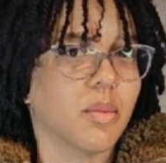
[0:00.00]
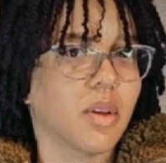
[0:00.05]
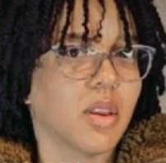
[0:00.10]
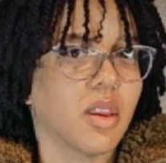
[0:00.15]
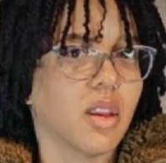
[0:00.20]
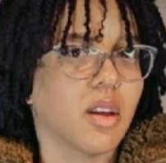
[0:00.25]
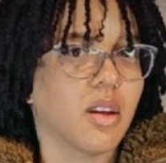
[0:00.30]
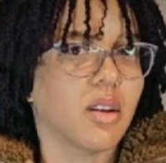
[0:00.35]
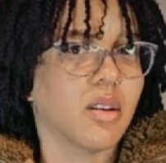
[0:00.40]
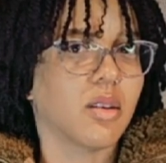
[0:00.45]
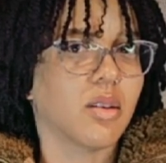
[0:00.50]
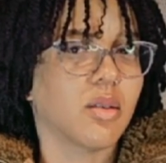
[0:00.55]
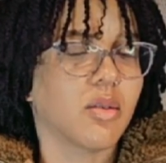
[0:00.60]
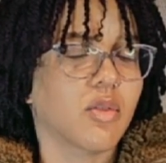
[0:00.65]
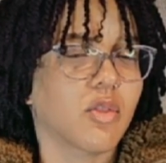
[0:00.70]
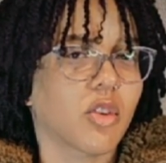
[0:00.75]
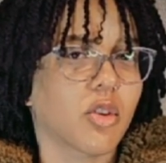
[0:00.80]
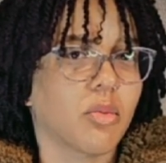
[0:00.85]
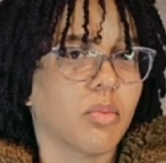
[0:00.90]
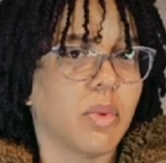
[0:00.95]
And
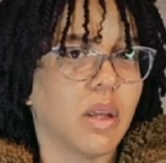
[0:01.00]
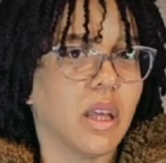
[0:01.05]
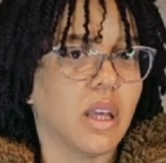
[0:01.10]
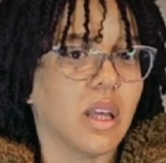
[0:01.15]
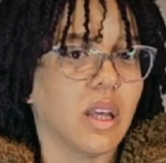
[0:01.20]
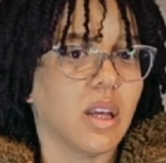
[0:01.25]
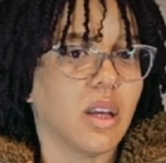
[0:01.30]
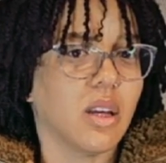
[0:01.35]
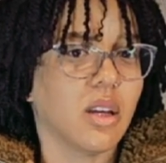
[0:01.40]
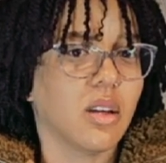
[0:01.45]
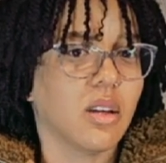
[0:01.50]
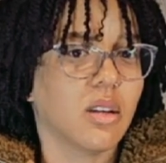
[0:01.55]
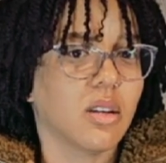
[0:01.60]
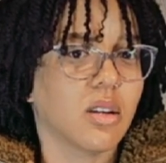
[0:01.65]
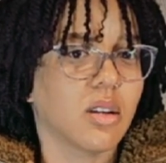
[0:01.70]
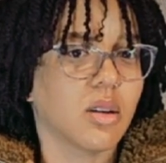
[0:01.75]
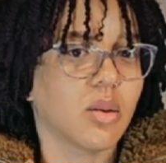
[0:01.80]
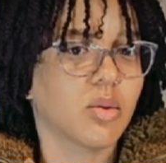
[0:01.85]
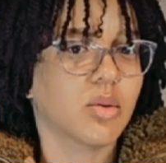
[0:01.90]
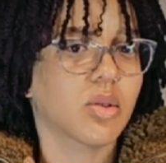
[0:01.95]
then for me,
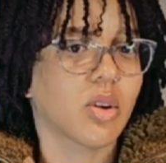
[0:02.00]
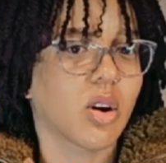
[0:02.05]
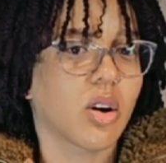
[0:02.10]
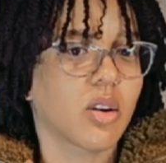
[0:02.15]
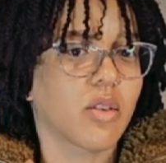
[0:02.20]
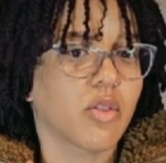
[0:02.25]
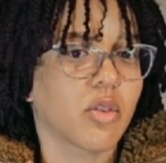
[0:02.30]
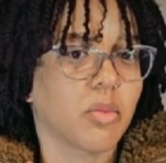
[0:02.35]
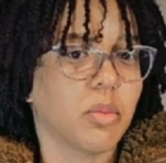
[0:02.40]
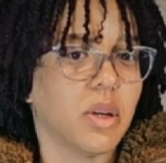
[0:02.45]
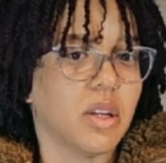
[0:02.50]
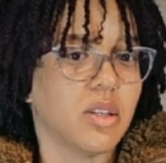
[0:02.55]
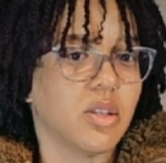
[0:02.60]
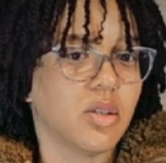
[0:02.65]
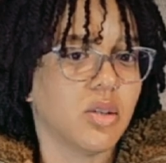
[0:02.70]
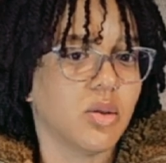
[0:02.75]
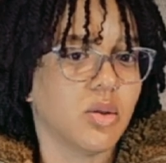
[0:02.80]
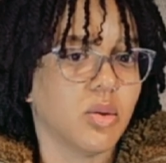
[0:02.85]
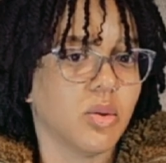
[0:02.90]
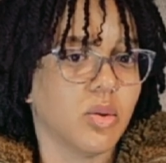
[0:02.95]
it was hard for me
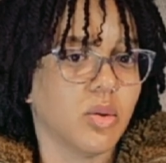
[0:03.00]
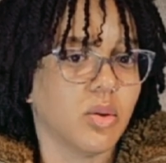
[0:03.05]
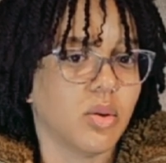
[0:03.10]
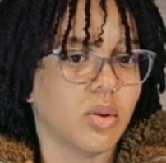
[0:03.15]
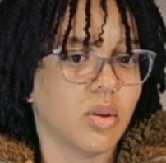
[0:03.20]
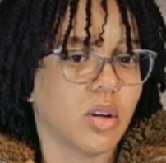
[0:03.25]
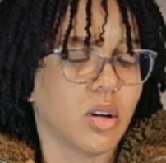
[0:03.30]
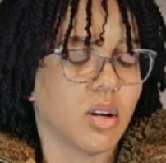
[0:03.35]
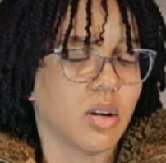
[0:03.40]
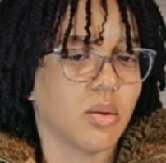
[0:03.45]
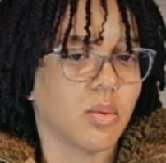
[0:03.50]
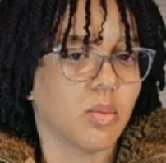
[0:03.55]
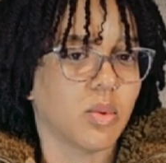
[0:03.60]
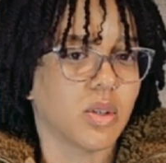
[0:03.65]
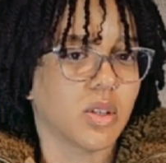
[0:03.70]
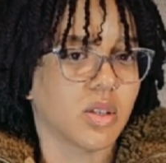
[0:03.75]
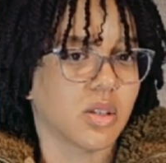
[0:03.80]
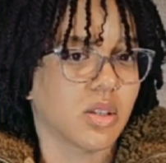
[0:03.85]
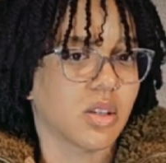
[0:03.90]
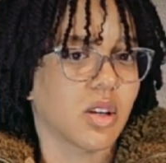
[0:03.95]
too,
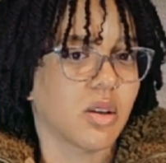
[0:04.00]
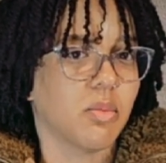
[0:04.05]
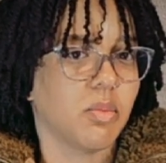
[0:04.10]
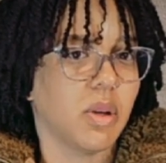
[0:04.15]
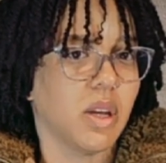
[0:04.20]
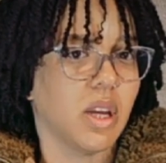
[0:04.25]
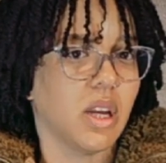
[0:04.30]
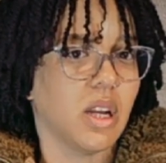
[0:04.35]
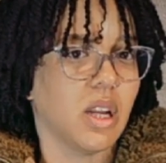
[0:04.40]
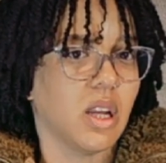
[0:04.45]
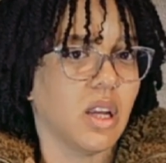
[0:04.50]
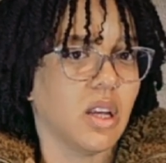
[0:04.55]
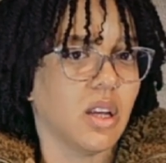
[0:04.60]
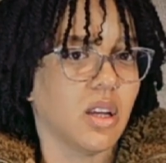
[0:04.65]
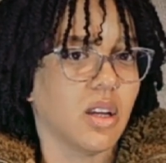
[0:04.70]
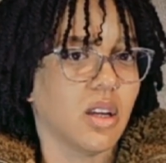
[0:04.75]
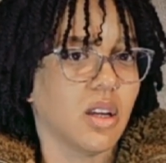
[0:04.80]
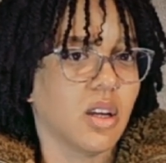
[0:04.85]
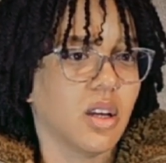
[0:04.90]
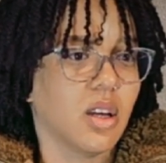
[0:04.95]
with this
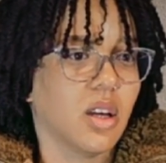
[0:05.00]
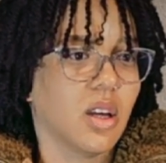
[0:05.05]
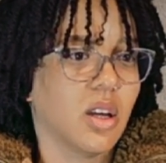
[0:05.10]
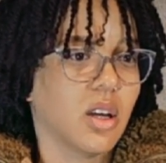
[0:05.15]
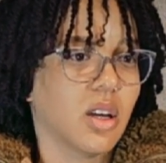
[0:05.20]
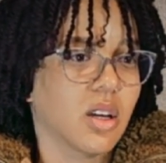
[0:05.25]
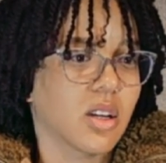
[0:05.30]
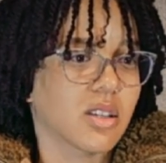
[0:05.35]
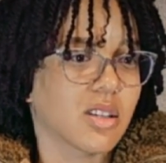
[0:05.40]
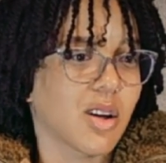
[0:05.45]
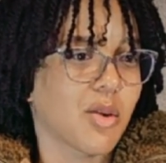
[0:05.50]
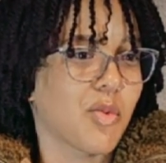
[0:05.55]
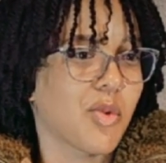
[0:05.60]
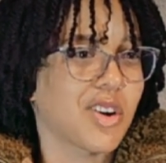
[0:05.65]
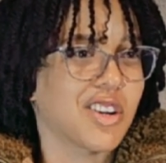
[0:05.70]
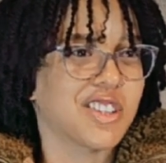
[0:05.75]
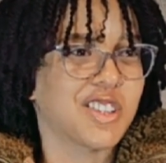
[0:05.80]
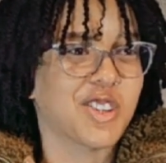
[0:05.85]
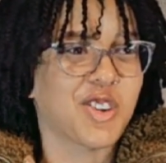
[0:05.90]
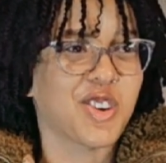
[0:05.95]
competing. I
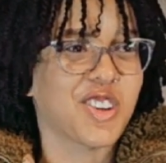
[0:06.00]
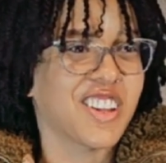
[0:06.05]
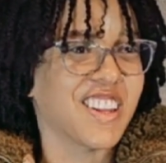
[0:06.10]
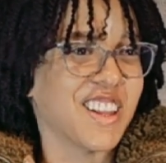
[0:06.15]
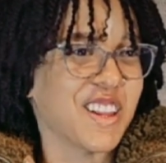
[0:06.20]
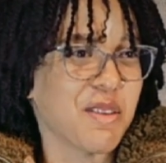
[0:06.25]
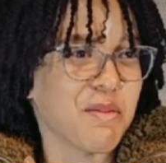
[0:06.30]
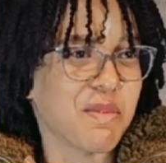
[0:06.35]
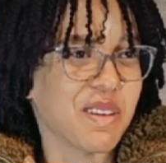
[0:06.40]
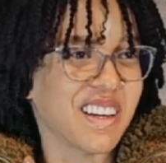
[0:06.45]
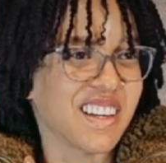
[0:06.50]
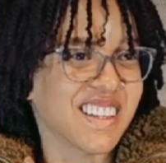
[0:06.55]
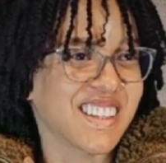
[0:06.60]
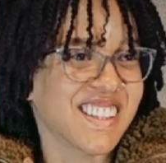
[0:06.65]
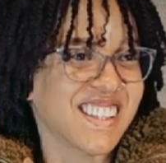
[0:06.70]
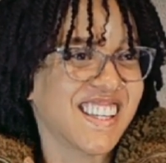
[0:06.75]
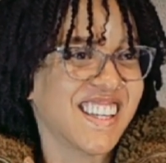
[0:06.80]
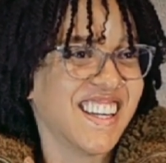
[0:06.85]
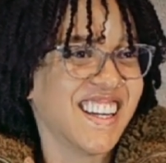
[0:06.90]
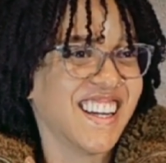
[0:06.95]
wanted to go to the
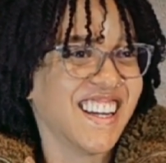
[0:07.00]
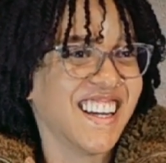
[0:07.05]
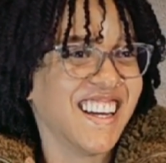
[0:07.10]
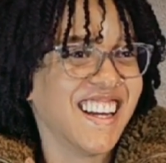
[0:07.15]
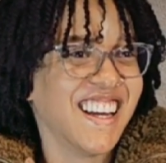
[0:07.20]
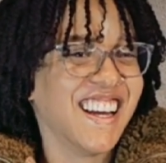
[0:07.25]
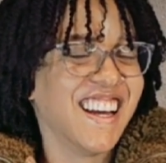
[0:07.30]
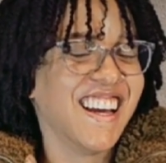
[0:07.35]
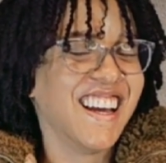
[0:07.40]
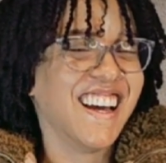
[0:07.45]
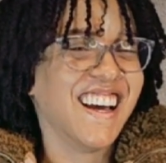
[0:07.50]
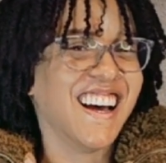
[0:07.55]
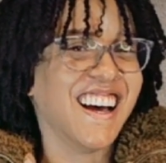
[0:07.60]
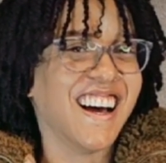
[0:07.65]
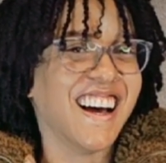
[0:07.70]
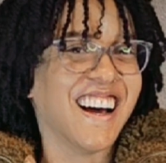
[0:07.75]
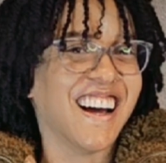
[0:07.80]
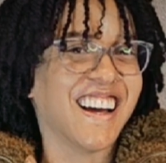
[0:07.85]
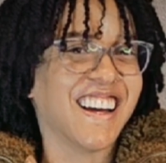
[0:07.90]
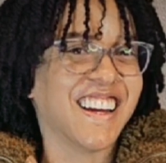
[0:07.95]
Olympics.
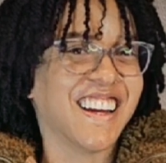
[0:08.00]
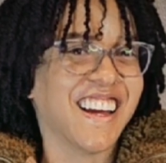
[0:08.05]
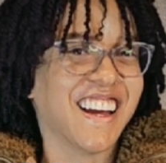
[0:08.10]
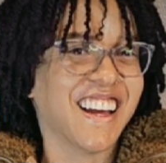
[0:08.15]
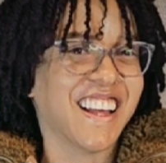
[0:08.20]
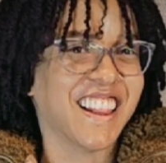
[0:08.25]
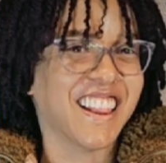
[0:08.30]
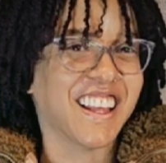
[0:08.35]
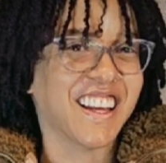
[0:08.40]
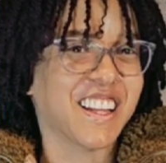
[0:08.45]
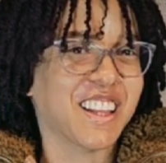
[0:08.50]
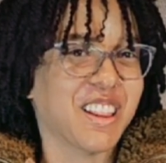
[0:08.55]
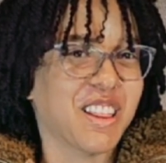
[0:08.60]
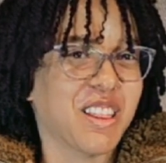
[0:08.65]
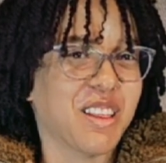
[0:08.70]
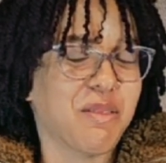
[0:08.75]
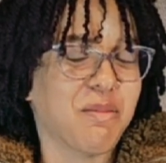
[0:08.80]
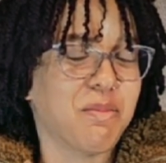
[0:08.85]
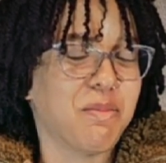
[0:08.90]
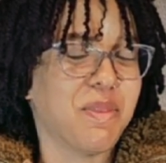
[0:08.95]
I had like
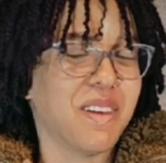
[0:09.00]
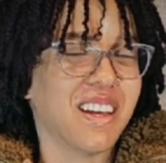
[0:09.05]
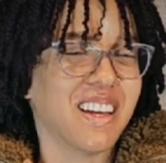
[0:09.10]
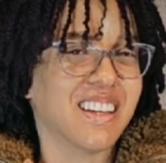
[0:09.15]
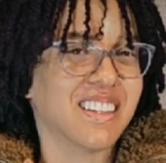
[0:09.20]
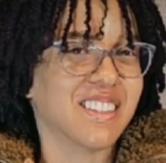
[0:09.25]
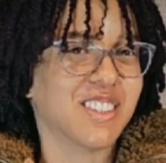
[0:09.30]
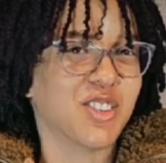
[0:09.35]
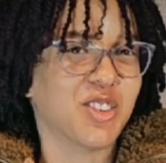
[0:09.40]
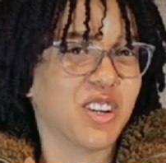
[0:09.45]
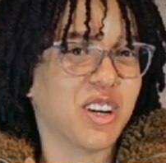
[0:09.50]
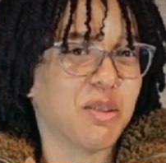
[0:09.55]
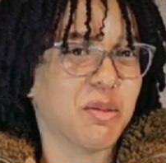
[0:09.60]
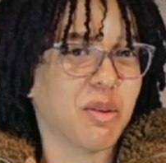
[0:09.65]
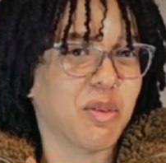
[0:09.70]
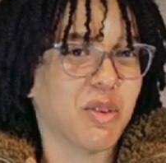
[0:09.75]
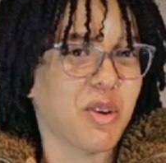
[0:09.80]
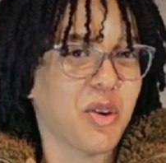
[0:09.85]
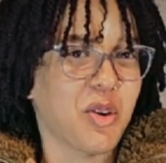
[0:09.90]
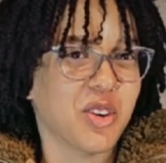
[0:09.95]
the biggest dream
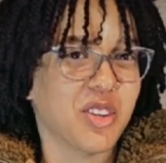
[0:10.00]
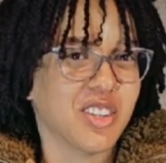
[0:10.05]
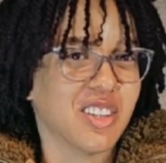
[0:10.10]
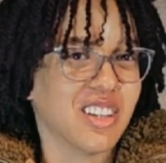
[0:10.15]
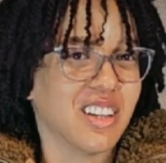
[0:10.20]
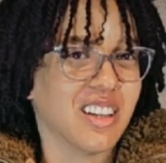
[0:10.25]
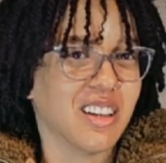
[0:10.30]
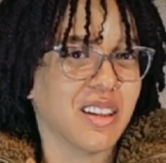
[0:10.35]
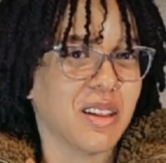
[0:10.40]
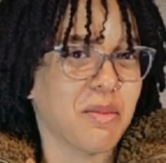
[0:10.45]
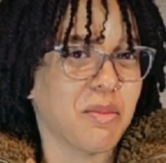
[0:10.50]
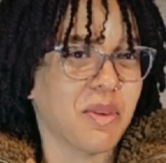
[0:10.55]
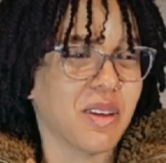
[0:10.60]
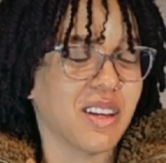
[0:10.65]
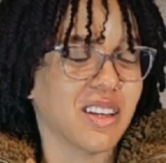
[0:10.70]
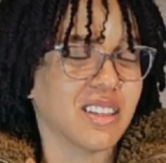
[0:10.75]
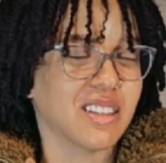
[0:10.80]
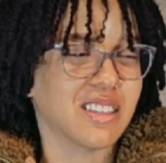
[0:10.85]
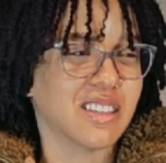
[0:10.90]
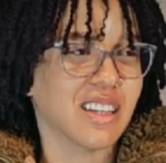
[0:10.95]
of going to the
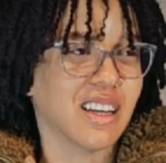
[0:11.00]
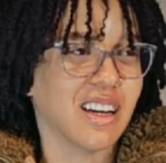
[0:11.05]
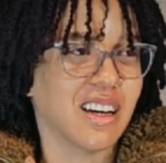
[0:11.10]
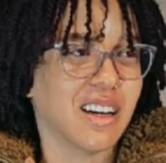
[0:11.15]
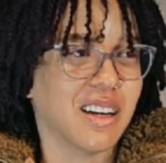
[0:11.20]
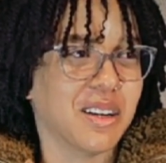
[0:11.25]
Olympics.